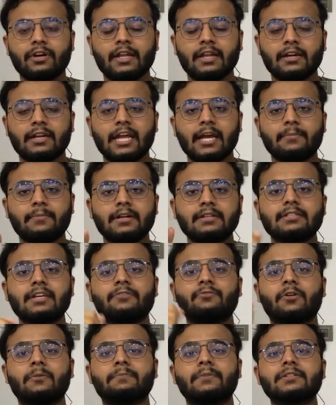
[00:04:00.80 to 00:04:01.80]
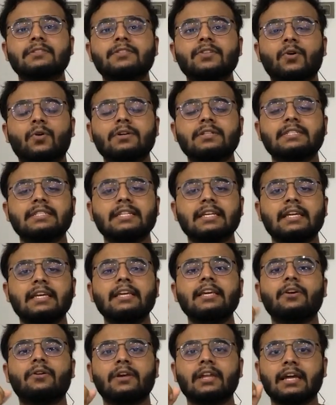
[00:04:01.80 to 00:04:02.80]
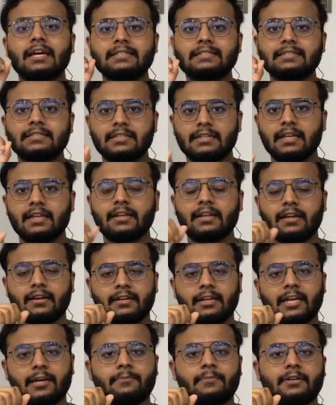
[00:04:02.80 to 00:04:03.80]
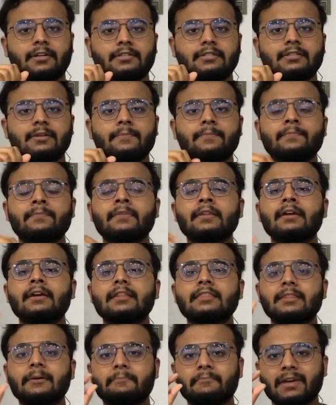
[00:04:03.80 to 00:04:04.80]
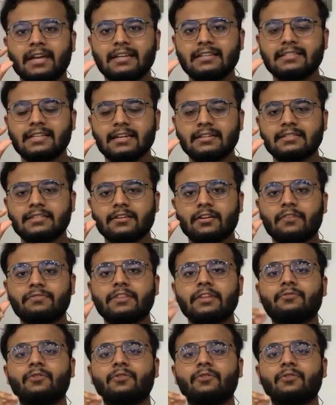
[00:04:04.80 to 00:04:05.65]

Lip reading: rear cameras and OnePlus Nord CE only has 3 rear cameras. The main sensor of the